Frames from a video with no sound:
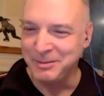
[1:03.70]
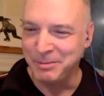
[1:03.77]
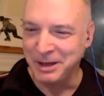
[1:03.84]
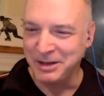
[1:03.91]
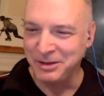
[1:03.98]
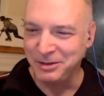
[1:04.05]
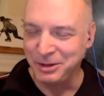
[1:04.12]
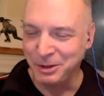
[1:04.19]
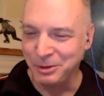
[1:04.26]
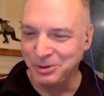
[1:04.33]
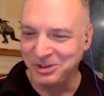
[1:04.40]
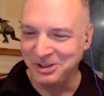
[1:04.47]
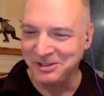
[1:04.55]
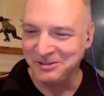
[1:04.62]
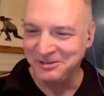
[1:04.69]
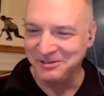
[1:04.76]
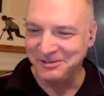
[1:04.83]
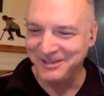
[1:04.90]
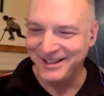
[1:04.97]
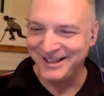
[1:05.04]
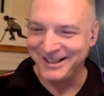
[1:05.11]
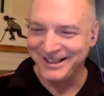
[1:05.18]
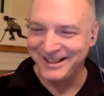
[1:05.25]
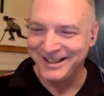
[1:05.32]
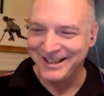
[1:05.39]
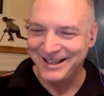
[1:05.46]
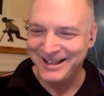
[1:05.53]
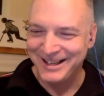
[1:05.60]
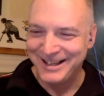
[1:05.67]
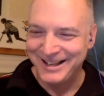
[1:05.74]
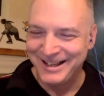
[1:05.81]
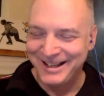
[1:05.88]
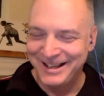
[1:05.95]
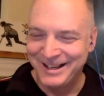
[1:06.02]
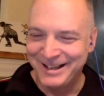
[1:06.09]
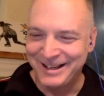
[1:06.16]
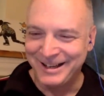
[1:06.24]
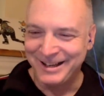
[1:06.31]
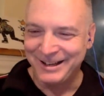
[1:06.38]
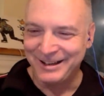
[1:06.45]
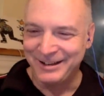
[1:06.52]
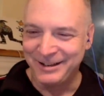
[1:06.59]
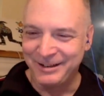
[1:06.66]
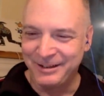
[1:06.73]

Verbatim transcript: bun toasting. Uh,